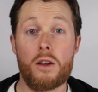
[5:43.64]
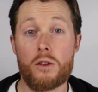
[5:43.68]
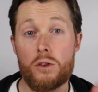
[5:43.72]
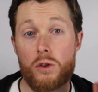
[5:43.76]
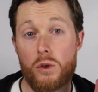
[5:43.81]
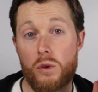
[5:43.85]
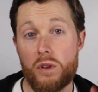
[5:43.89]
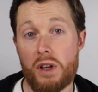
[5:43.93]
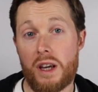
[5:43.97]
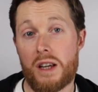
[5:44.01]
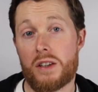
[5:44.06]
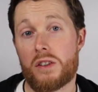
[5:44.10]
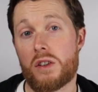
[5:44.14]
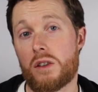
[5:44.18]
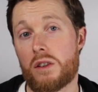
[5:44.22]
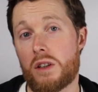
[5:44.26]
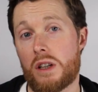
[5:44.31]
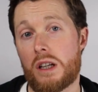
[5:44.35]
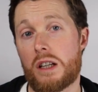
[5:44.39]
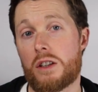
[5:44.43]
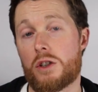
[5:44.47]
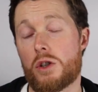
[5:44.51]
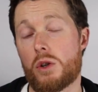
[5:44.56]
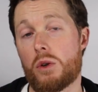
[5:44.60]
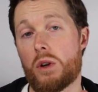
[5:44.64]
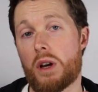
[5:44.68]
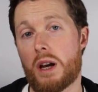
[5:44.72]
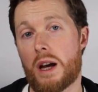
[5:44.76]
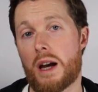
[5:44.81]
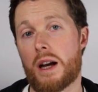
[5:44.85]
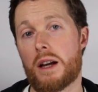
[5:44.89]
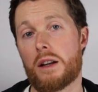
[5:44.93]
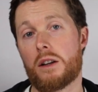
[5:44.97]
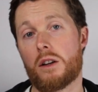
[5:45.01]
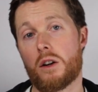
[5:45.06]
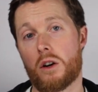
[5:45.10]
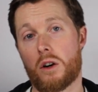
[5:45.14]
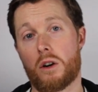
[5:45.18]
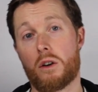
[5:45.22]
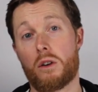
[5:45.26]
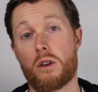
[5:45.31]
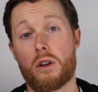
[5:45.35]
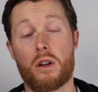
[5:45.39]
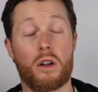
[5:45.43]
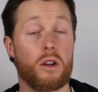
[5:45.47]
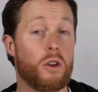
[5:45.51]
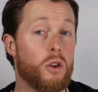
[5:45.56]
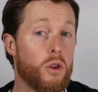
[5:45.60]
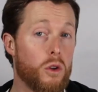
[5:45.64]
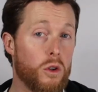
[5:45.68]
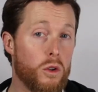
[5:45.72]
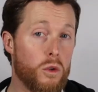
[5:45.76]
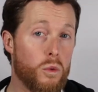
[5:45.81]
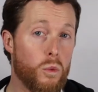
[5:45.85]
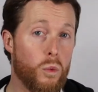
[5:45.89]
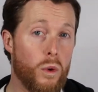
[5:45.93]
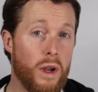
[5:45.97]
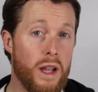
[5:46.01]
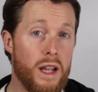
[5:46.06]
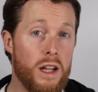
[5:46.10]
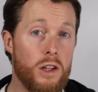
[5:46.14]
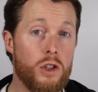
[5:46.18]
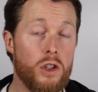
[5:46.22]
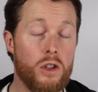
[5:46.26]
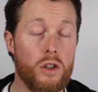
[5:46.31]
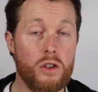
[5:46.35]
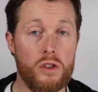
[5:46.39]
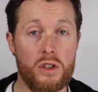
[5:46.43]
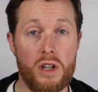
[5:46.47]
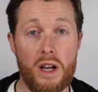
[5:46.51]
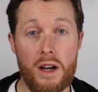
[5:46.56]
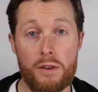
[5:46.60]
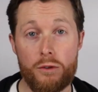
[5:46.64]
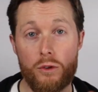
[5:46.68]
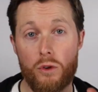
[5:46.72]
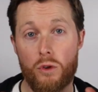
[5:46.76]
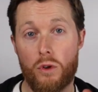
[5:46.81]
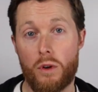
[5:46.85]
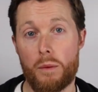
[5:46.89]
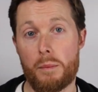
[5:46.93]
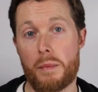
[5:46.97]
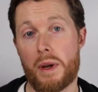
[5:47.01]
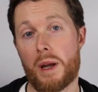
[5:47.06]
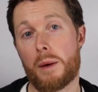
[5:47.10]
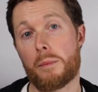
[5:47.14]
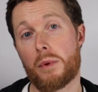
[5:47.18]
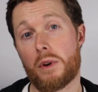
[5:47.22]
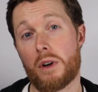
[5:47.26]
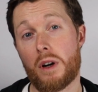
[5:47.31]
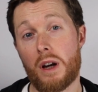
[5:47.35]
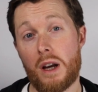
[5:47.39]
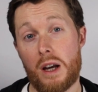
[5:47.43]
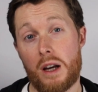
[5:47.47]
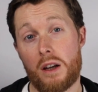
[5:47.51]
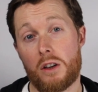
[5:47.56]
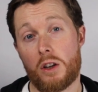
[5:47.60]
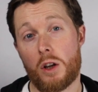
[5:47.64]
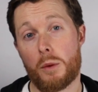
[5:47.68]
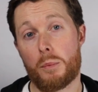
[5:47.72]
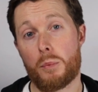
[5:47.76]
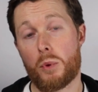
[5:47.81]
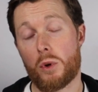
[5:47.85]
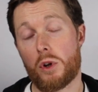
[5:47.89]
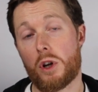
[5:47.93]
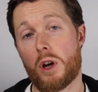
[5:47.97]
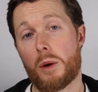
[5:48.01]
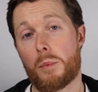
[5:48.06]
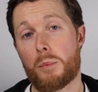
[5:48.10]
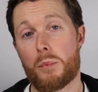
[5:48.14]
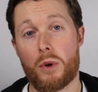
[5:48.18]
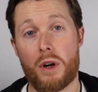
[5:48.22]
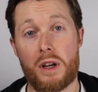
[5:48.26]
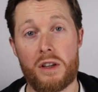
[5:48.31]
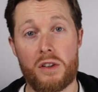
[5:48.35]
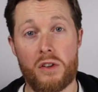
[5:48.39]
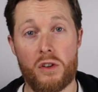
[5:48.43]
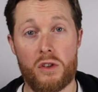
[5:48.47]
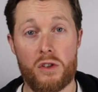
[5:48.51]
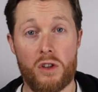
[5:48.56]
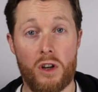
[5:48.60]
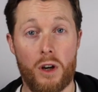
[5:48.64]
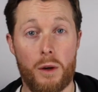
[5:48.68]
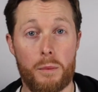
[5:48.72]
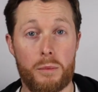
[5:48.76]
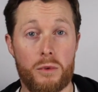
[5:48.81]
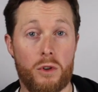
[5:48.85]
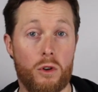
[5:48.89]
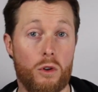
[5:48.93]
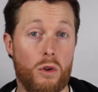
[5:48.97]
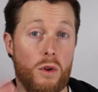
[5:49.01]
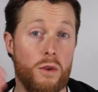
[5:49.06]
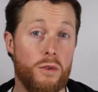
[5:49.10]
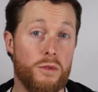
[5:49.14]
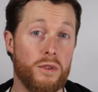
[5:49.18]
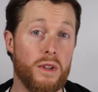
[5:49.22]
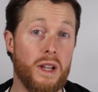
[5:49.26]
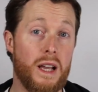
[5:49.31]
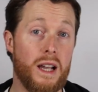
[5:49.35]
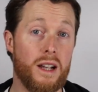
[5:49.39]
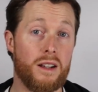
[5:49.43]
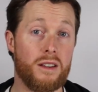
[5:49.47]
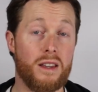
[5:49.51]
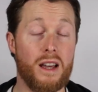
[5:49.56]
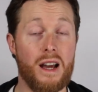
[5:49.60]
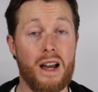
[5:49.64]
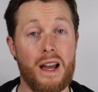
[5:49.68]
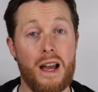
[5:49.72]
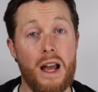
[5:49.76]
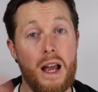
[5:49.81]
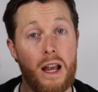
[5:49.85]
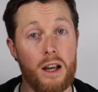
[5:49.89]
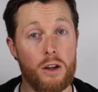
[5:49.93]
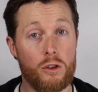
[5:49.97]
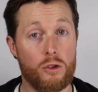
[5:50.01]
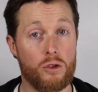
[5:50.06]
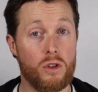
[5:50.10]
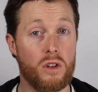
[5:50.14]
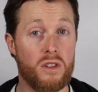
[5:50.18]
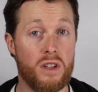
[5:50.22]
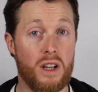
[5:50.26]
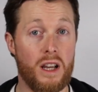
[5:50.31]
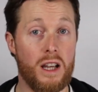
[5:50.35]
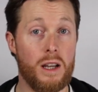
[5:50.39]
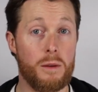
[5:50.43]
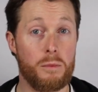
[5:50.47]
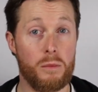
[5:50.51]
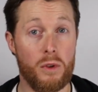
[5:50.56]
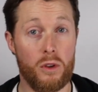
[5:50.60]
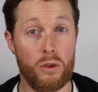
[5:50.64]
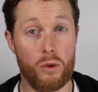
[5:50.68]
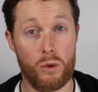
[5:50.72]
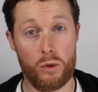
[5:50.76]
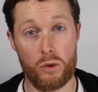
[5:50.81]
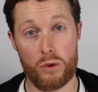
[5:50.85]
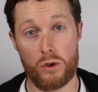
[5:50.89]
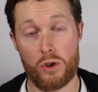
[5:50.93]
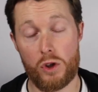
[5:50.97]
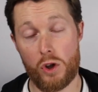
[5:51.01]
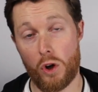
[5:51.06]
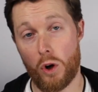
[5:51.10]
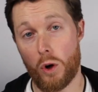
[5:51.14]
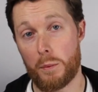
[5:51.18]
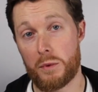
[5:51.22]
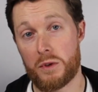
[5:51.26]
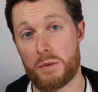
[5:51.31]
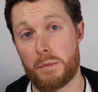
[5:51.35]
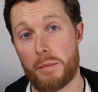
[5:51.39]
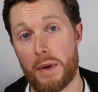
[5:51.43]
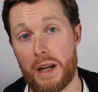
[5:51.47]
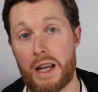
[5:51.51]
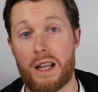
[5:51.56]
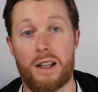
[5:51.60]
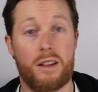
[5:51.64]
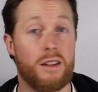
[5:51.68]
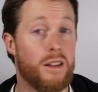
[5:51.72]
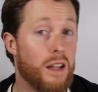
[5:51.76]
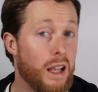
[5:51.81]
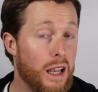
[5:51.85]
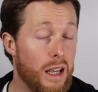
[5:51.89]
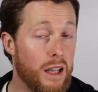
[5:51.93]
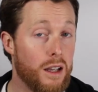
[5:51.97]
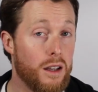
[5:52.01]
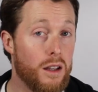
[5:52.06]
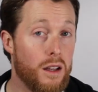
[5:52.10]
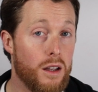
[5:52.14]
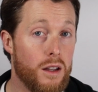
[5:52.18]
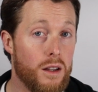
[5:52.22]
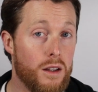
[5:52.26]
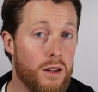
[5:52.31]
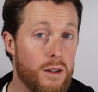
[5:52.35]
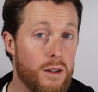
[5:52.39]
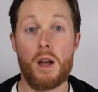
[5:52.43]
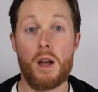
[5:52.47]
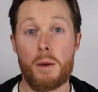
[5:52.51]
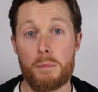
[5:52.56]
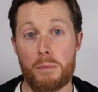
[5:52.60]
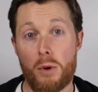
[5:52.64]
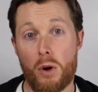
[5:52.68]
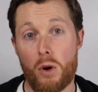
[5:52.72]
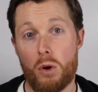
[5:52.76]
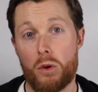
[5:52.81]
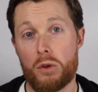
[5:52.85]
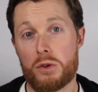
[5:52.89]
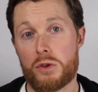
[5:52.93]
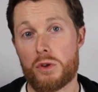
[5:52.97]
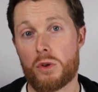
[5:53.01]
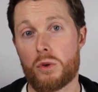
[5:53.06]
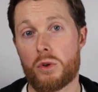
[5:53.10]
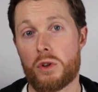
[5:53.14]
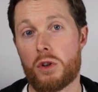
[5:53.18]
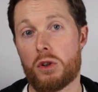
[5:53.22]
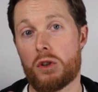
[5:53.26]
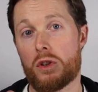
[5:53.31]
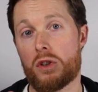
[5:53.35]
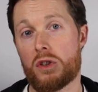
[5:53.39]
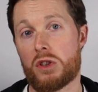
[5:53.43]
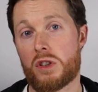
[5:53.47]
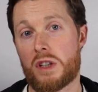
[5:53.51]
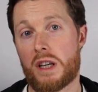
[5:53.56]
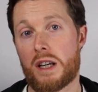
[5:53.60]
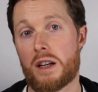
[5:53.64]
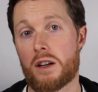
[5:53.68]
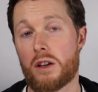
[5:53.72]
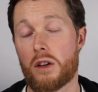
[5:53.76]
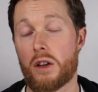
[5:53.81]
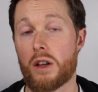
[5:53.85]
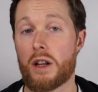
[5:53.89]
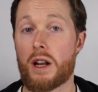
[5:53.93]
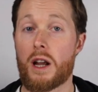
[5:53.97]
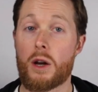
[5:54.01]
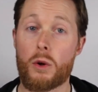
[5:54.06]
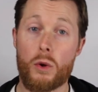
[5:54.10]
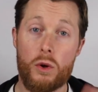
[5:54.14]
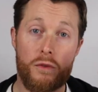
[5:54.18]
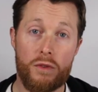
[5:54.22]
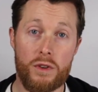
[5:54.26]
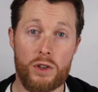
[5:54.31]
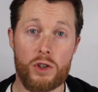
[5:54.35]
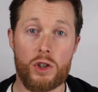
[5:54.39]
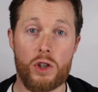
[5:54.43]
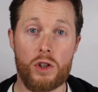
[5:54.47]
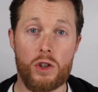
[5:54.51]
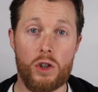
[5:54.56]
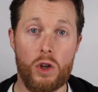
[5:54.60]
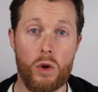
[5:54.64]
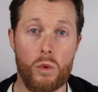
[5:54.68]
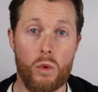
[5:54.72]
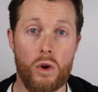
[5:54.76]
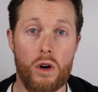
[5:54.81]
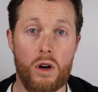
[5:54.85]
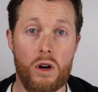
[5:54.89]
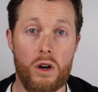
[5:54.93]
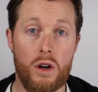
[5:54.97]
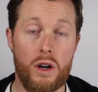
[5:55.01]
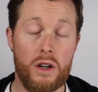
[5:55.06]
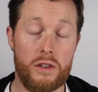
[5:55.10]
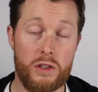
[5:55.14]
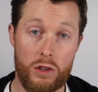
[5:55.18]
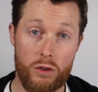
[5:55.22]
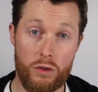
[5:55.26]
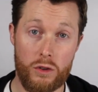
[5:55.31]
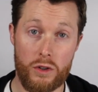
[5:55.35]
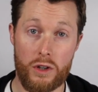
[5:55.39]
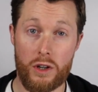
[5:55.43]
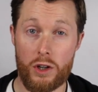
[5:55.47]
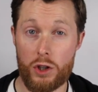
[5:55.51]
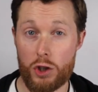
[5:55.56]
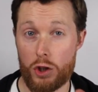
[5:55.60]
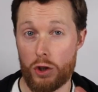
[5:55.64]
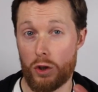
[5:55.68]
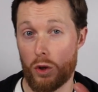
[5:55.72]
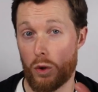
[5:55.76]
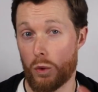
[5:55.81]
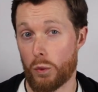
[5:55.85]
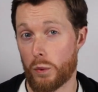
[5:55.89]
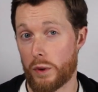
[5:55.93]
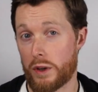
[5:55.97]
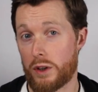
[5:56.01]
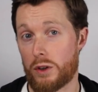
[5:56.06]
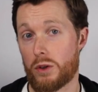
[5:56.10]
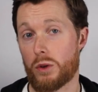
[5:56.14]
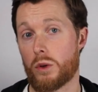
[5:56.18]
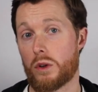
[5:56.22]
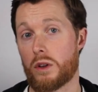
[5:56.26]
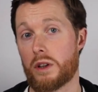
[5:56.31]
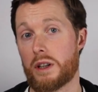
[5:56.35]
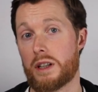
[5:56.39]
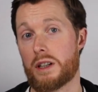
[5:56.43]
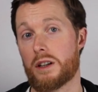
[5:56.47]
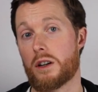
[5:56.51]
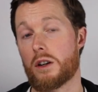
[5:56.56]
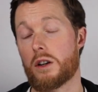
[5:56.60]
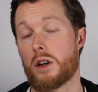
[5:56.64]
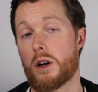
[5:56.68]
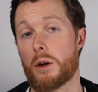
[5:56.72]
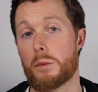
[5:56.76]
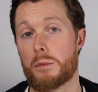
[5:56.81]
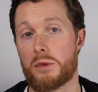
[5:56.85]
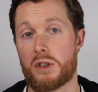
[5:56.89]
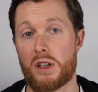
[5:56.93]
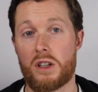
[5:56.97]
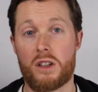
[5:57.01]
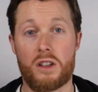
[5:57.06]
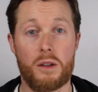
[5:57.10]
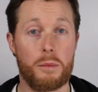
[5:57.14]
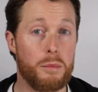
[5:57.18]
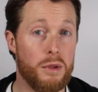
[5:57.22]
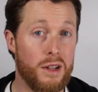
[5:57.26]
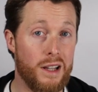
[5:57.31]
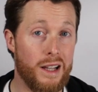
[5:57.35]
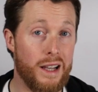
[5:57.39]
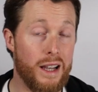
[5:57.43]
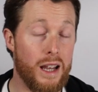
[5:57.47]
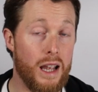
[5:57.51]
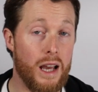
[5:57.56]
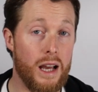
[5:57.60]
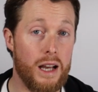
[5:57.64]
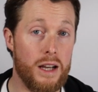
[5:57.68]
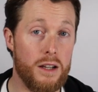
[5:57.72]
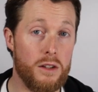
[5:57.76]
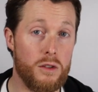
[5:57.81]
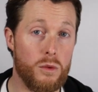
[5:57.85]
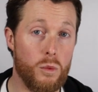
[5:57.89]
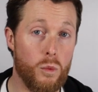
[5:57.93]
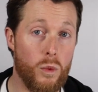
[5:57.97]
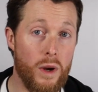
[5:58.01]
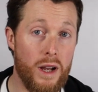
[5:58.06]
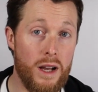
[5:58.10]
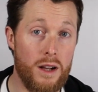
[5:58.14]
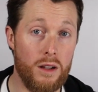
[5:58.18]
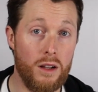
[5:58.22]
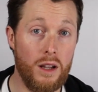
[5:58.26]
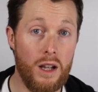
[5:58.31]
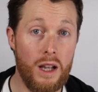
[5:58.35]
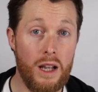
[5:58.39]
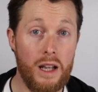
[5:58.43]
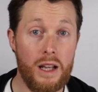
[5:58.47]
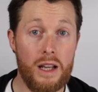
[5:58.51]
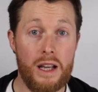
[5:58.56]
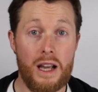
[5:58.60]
So yes, indeed, you can earn a good wage. You just have to remember to put your prices up to reflect that extra time that those jobs may take. But also your skill and how efficient you are as a traditional window cleaner comes into play as well.